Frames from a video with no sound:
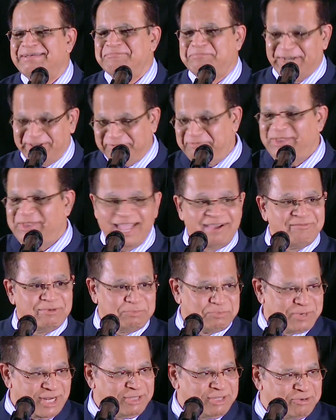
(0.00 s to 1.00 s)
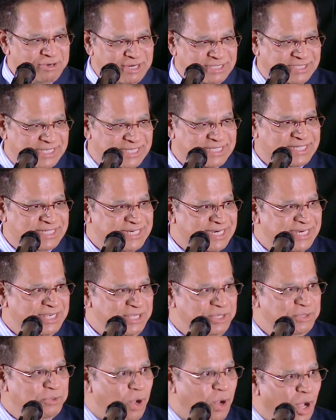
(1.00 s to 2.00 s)
But if you have a brother or sister,
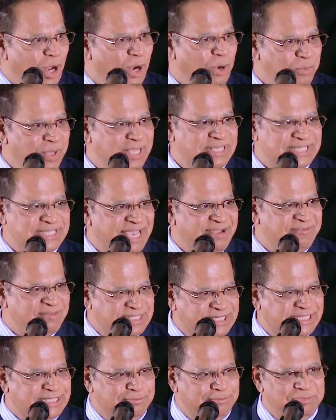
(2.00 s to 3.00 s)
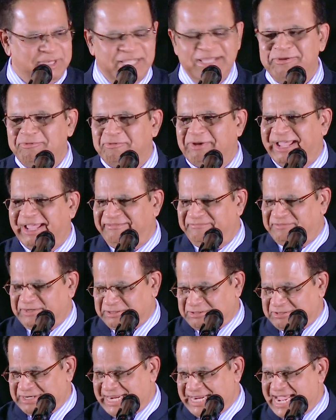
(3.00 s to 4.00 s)
you always have a sibling
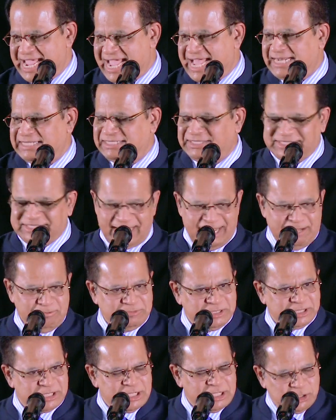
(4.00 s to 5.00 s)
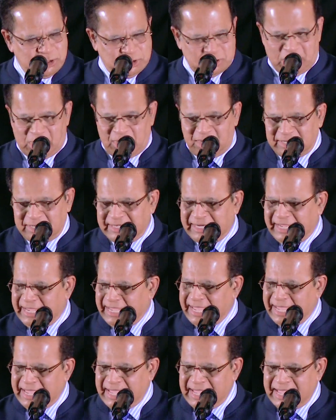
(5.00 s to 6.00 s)
rivalry. And James and John
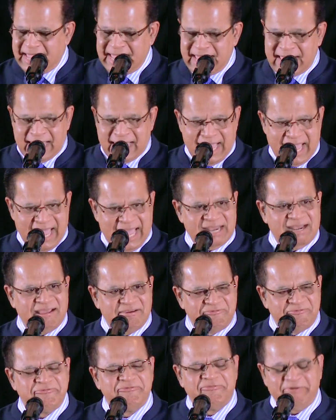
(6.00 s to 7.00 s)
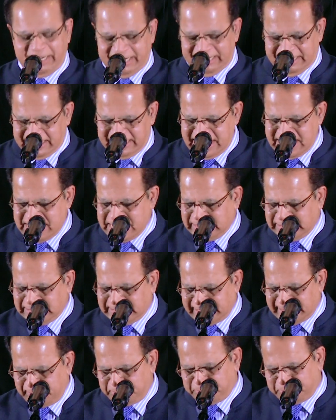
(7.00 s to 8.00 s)
had a fiery
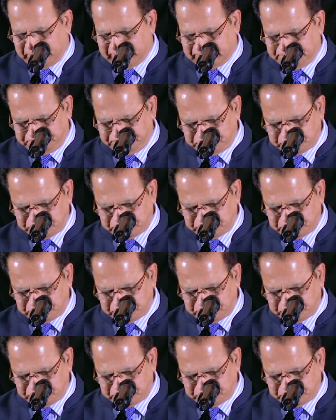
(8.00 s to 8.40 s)
temper.